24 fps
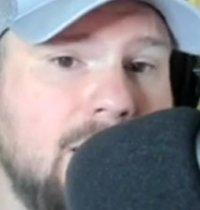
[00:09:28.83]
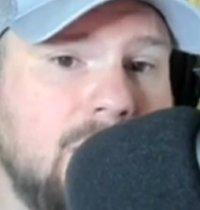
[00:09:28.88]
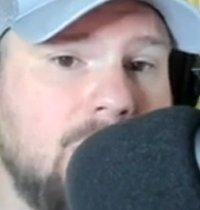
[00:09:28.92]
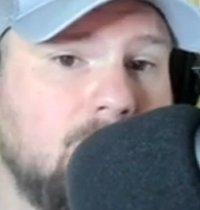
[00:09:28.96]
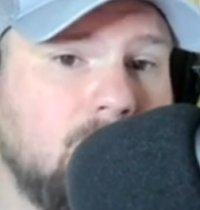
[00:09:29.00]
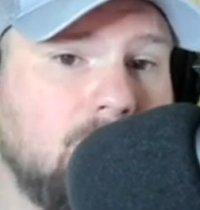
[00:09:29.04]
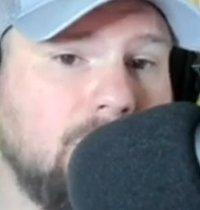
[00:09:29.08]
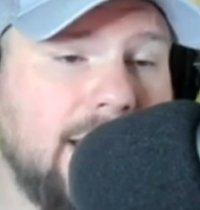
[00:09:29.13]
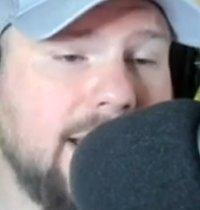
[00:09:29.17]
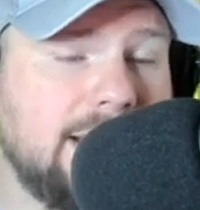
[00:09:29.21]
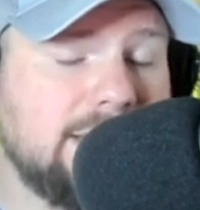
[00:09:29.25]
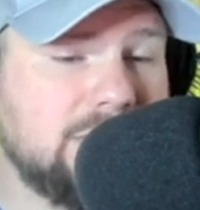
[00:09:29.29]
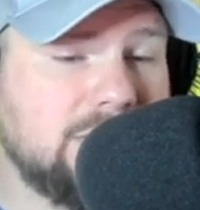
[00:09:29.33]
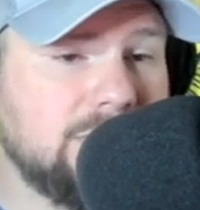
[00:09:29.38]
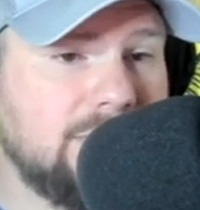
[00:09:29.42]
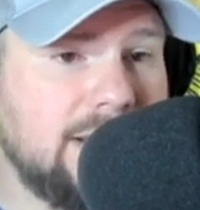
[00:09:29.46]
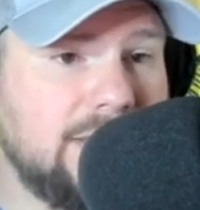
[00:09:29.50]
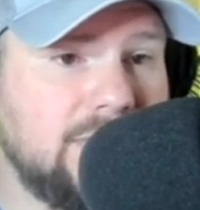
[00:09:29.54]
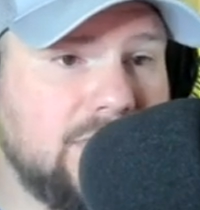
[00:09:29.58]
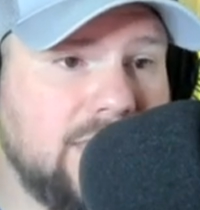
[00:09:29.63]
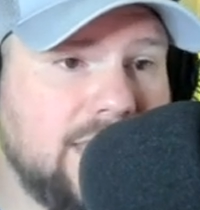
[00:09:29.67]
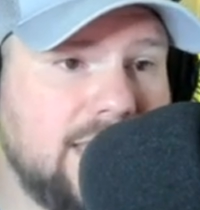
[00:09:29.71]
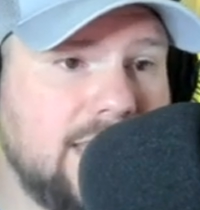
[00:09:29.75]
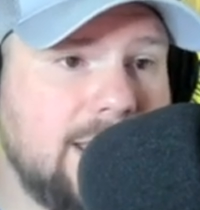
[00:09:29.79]
We're
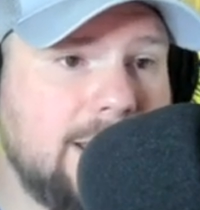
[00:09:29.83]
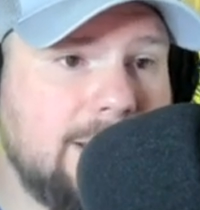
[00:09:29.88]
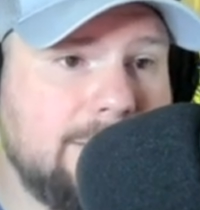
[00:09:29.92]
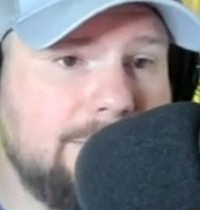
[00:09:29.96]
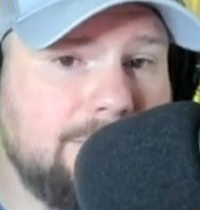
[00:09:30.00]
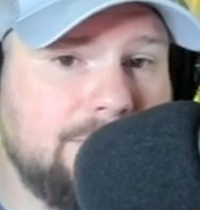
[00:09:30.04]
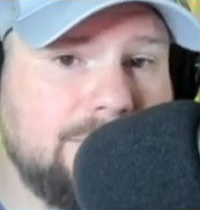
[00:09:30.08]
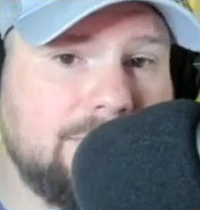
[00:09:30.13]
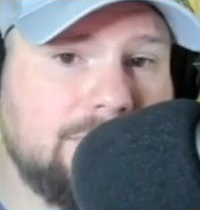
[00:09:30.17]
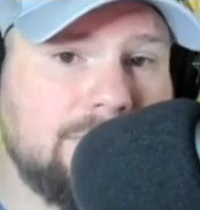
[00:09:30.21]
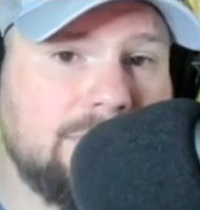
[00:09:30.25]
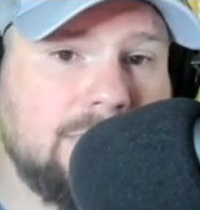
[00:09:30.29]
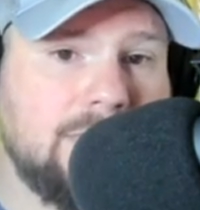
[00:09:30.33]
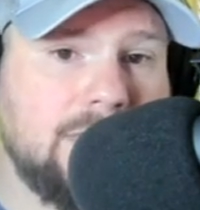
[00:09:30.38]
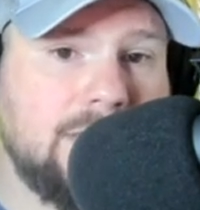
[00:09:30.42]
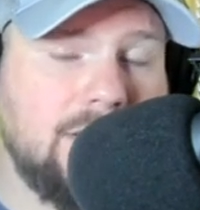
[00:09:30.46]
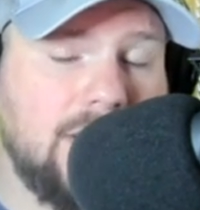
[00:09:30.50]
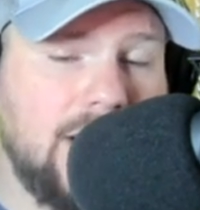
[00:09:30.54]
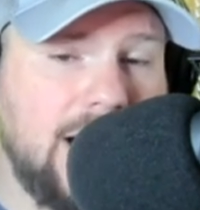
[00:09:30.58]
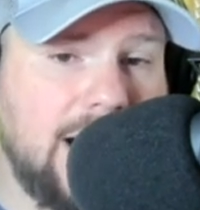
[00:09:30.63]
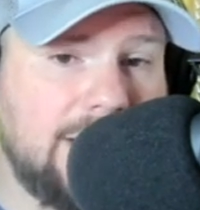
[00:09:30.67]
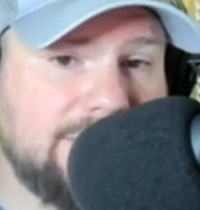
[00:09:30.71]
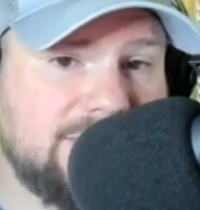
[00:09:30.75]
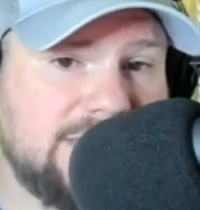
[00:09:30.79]
entering the
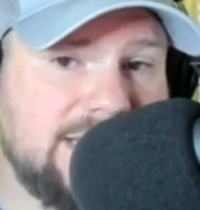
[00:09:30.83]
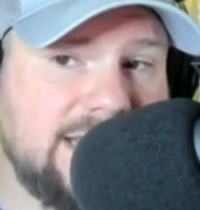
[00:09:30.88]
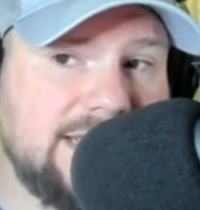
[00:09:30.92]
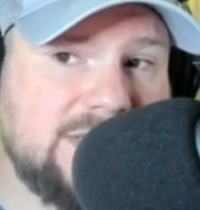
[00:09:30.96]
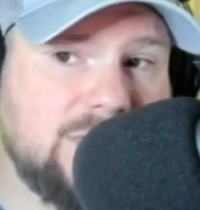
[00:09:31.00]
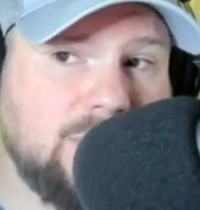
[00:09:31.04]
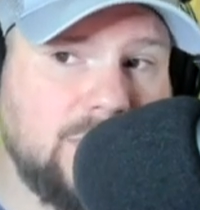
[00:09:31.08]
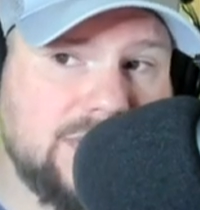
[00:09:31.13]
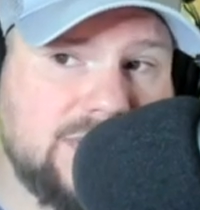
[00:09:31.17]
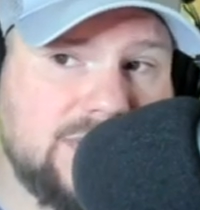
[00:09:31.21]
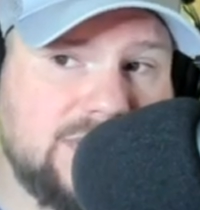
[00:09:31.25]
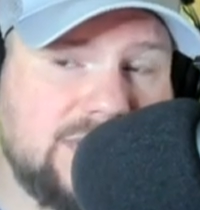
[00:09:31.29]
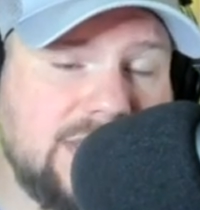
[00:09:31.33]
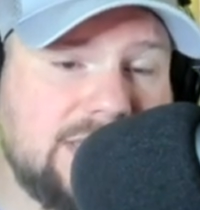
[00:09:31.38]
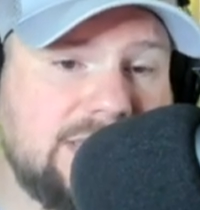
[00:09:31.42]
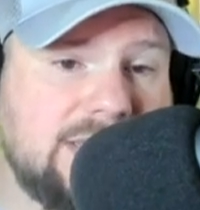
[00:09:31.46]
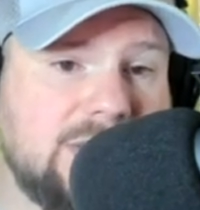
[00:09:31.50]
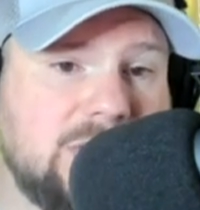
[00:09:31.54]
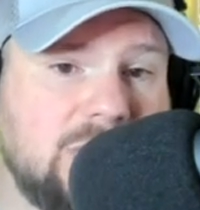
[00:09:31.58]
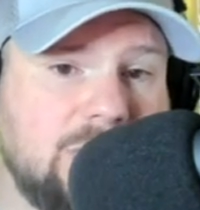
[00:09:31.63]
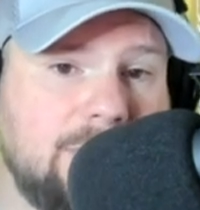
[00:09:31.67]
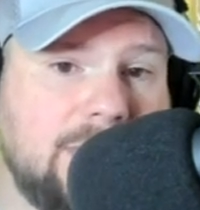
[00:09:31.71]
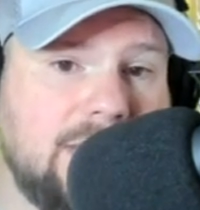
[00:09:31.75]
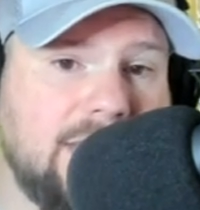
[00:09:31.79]
offseason with
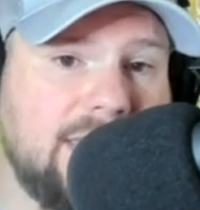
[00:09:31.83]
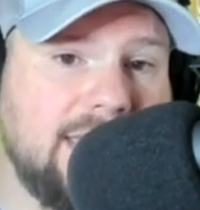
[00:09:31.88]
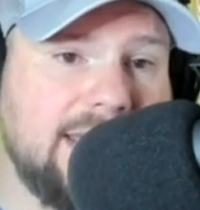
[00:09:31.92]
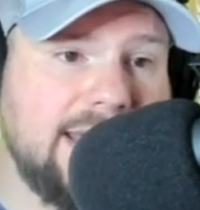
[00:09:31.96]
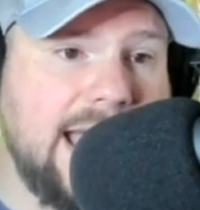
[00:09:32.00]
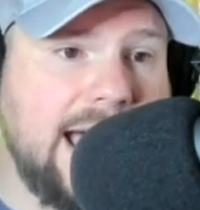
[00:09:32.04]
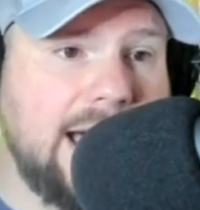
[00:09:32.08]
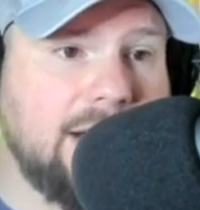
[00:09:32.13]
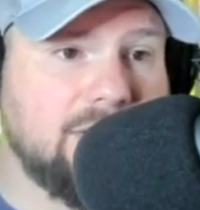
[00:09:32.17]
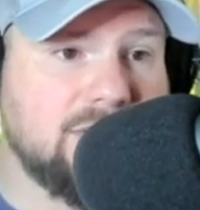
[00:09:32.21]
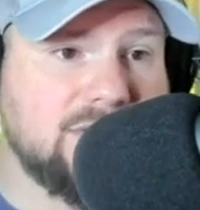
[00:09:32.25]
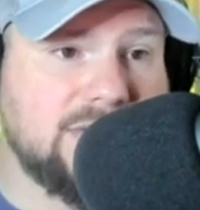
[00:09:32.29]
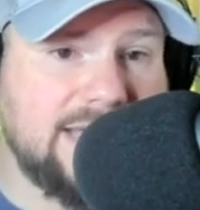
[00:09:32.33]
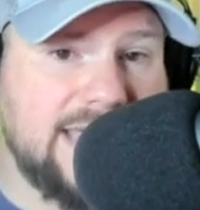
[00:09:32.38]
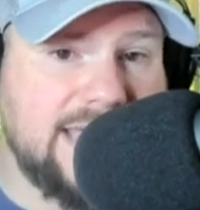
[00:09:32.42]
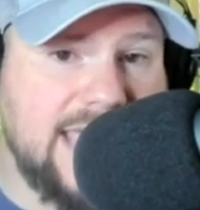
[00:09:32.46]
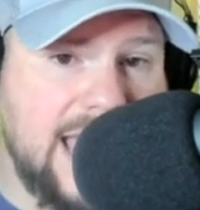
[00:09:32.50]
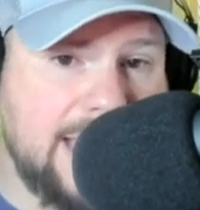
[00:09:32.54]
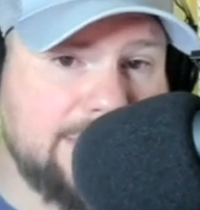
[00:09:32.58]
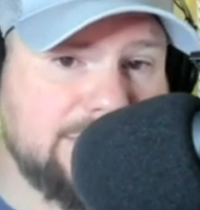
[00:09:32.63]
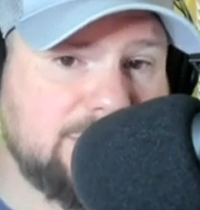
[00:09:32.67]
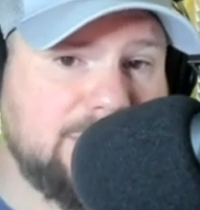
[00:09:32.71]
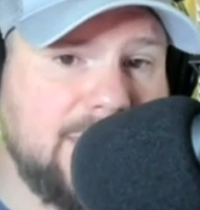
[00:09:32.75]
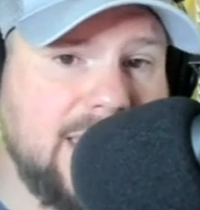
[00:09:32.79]
$62 million in
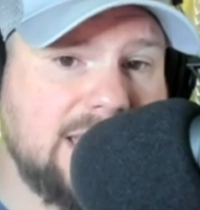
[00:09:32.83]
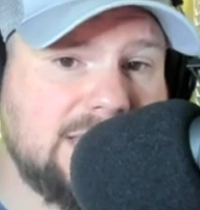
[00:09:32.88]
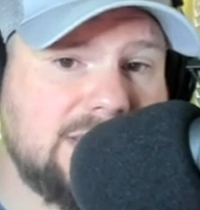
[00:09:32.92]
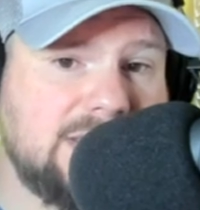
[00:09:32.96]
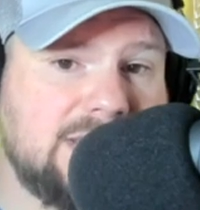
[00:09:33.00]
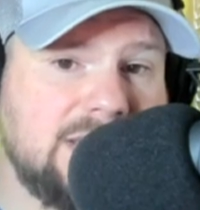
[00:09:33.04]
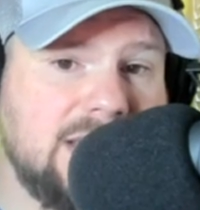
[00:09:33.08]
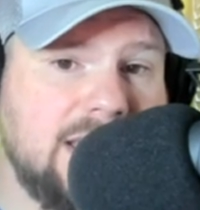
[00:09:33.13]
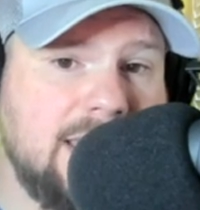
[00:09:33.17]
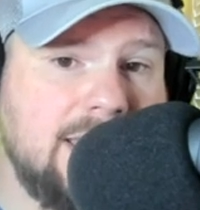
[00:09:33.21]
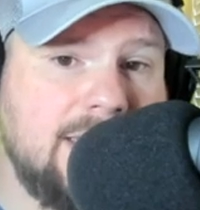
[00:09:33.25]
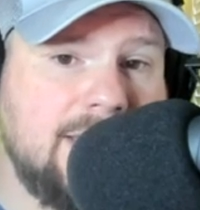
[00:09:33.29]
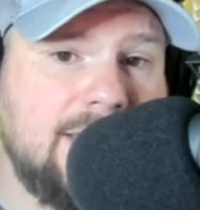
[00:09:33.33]
cap space,